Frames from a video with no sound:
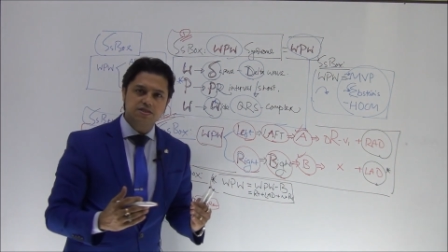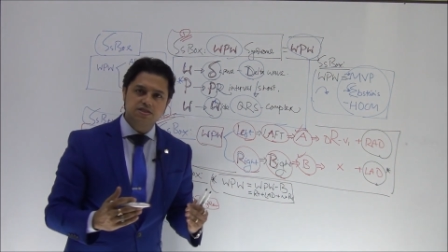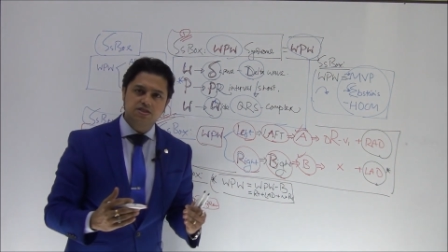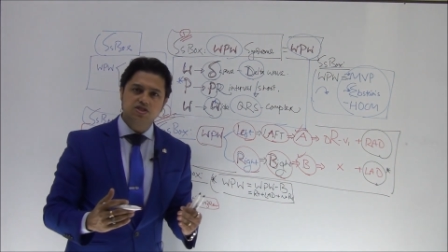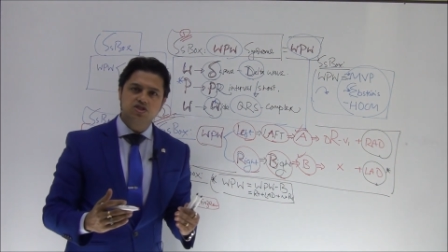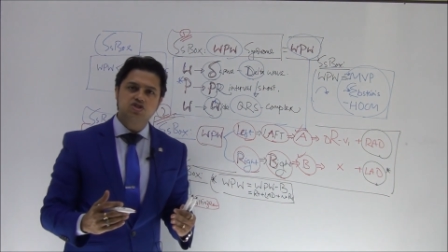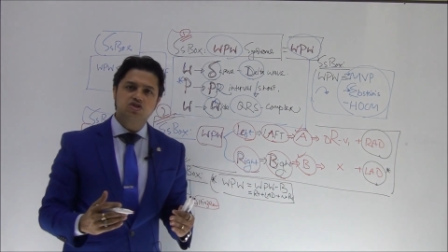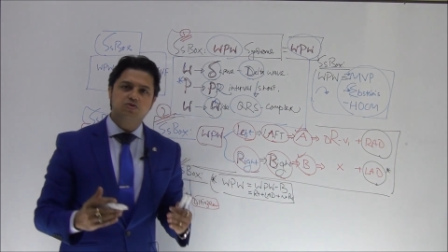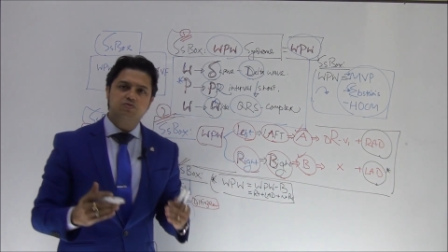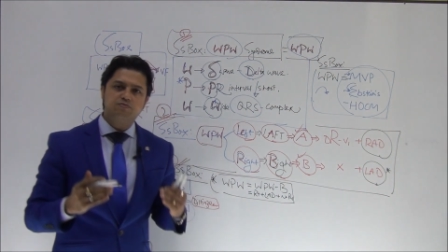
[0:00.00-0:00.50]

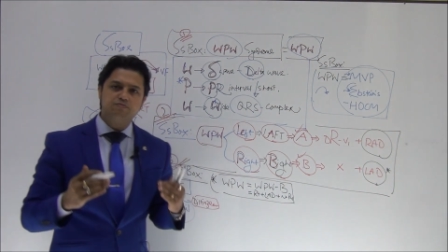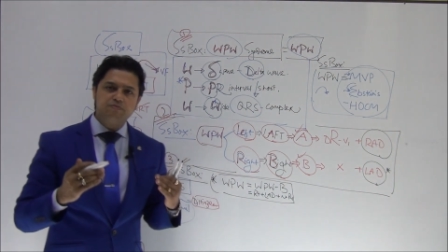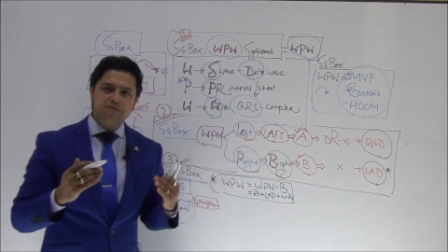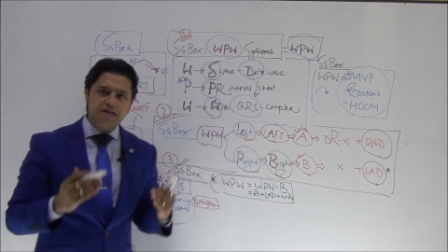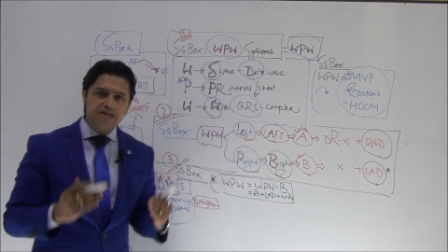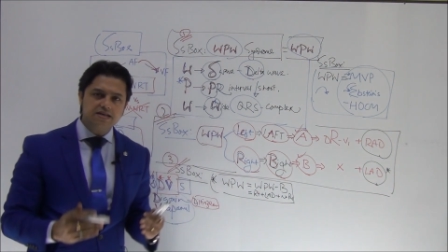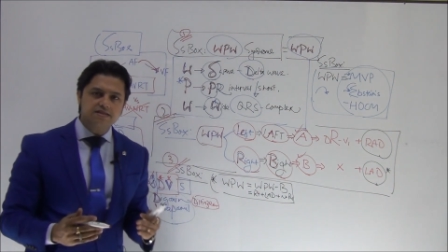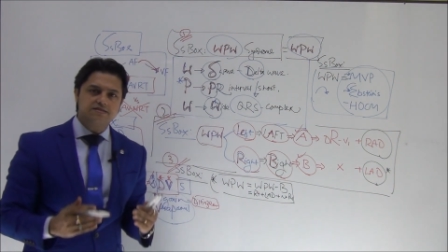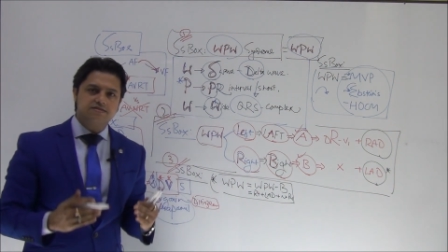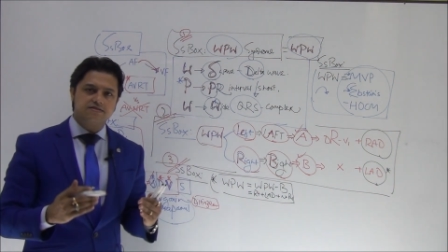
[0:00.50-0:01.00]
syndrome
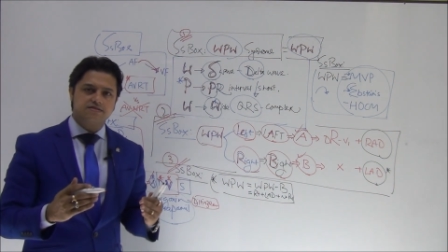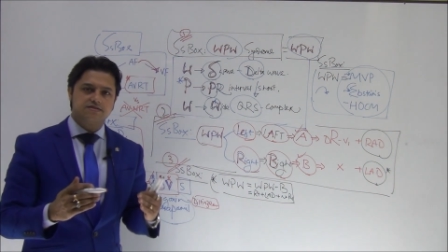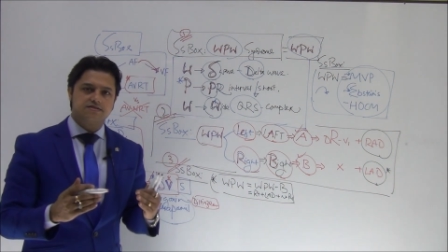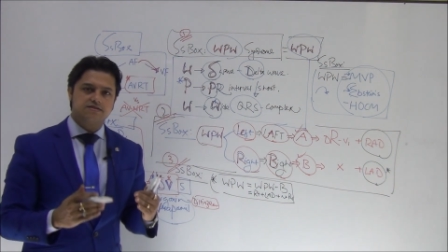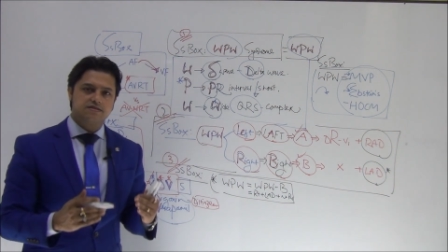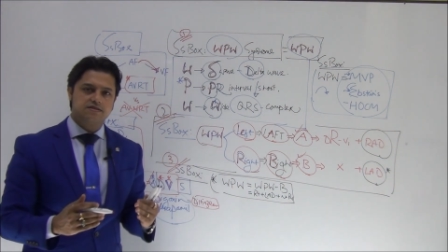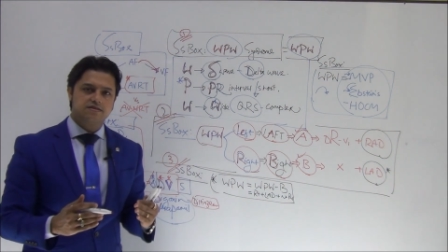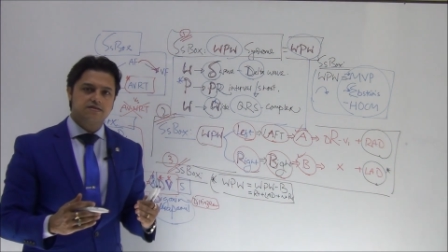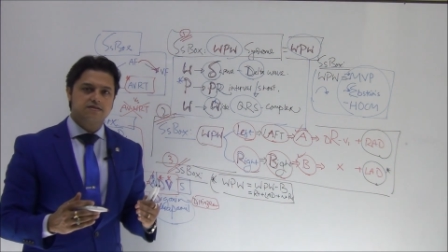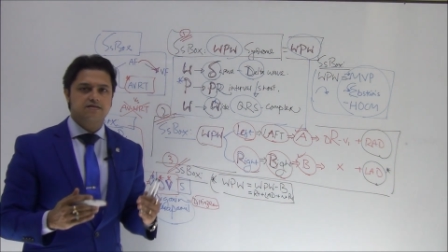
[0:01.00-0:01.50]

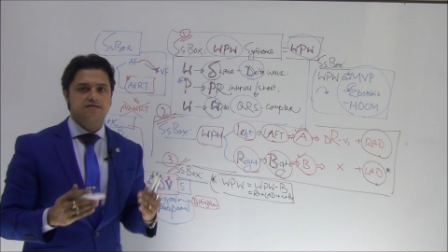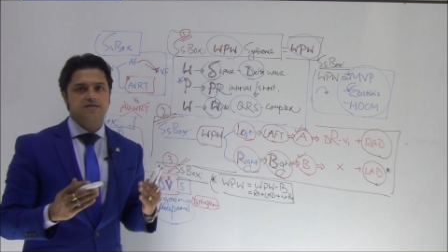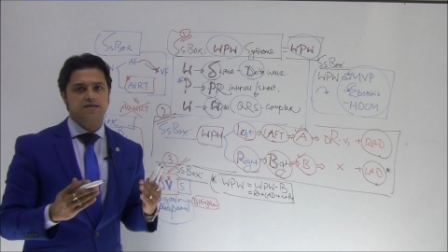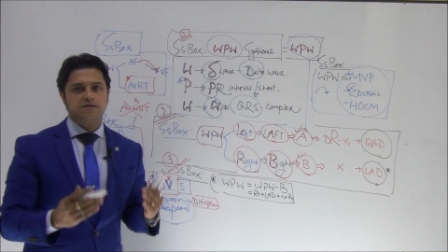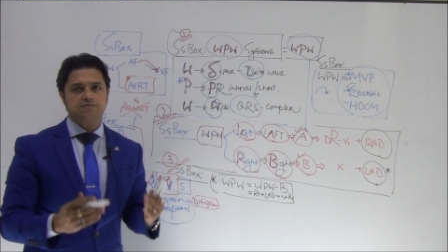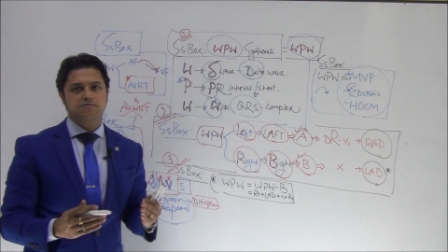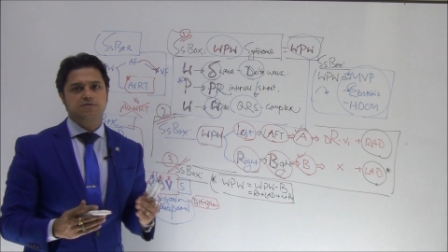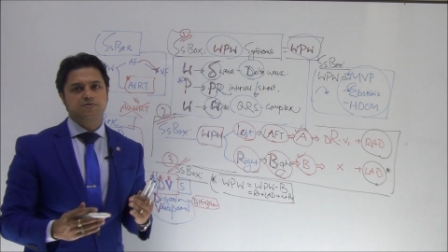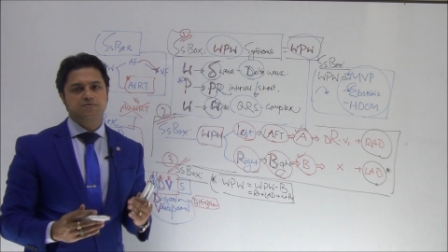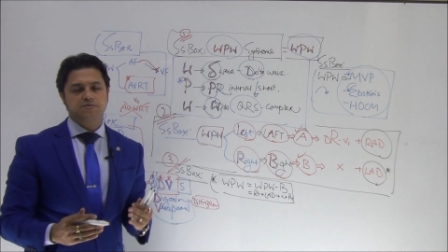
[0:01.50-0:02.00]
means
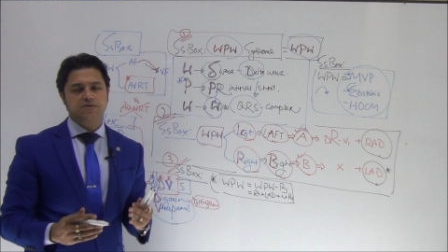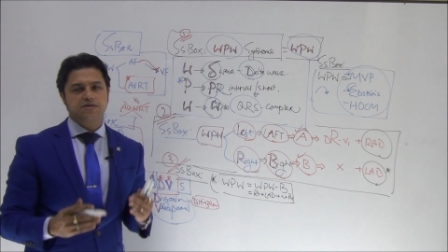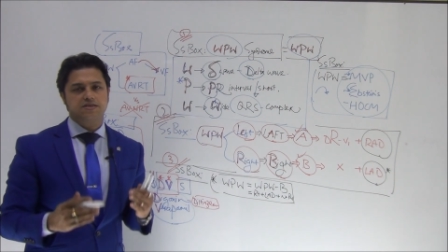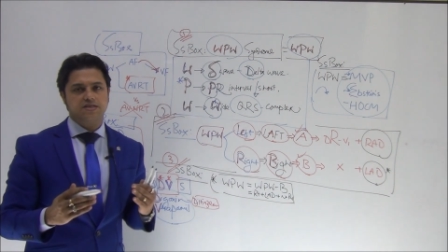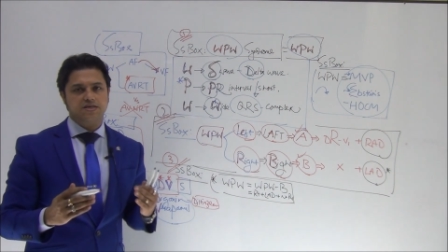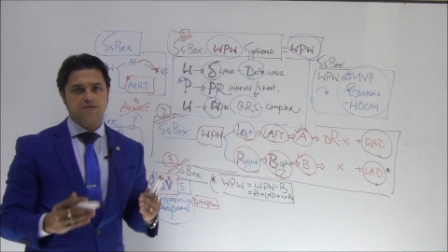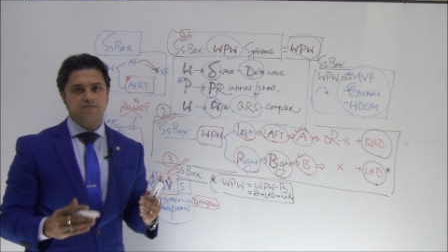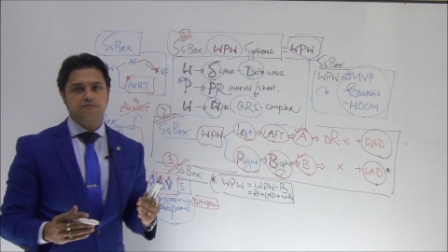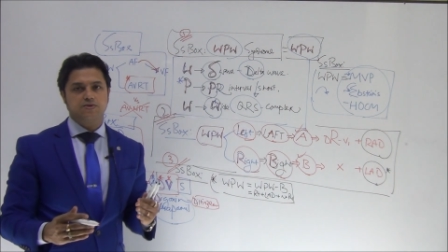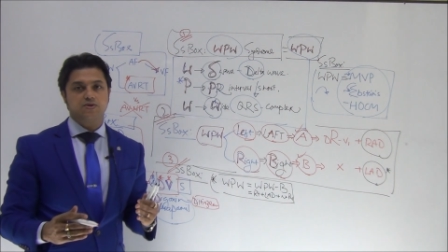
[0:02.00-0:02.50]

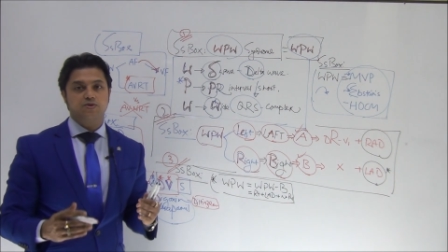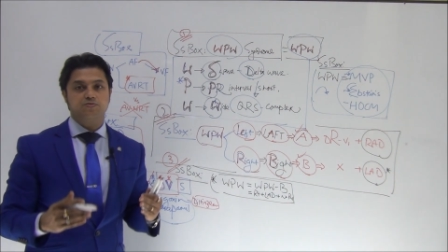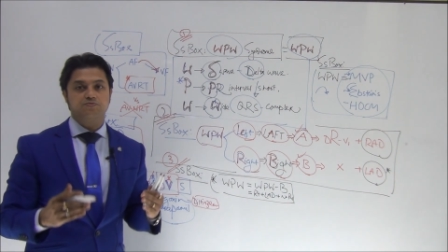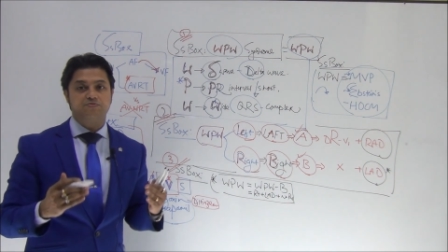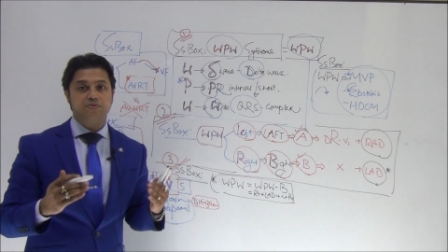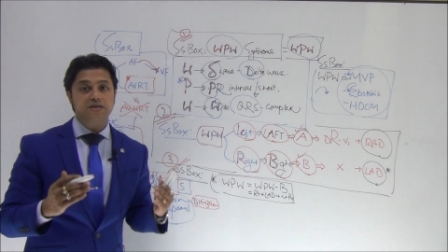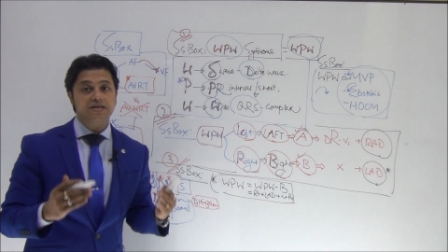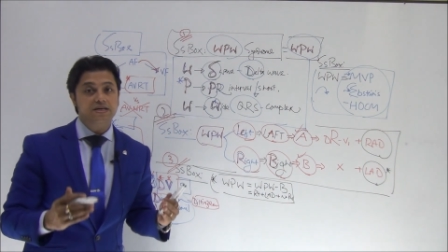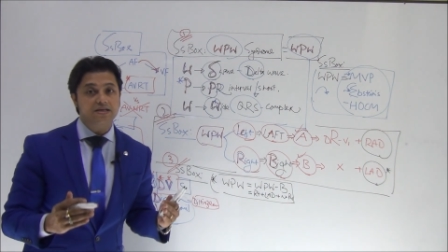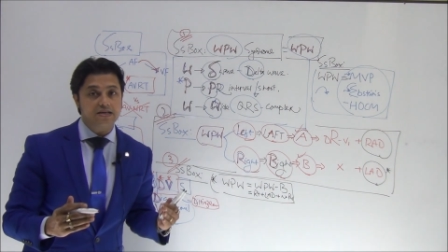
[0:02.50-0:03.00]

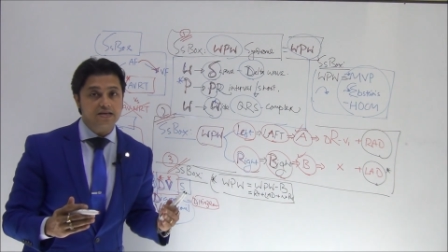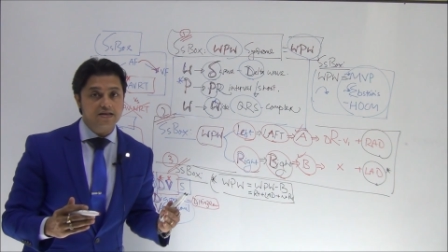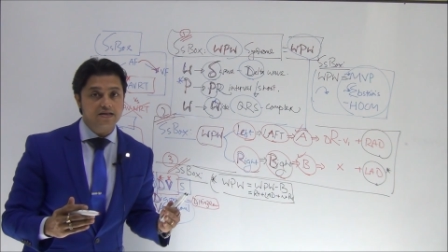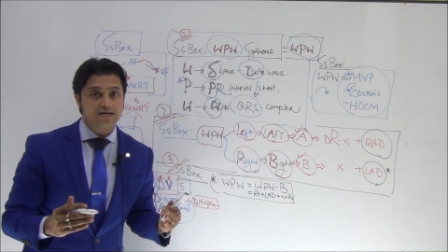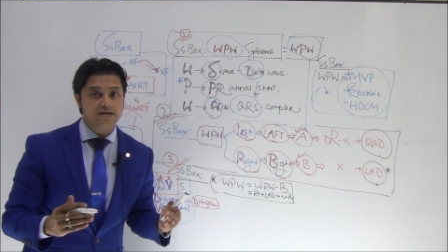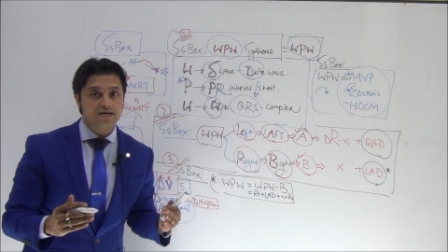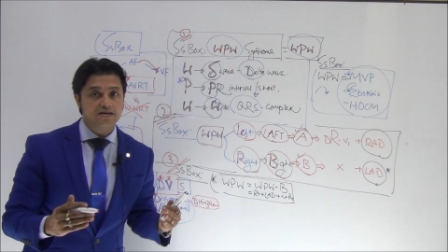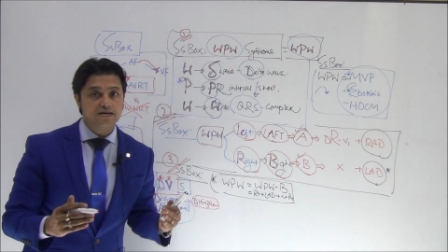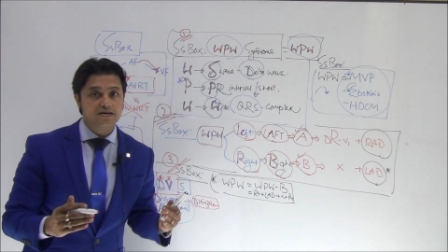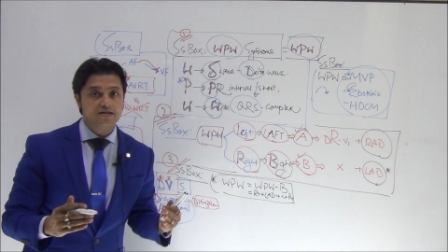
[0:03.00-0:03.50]
WPWB,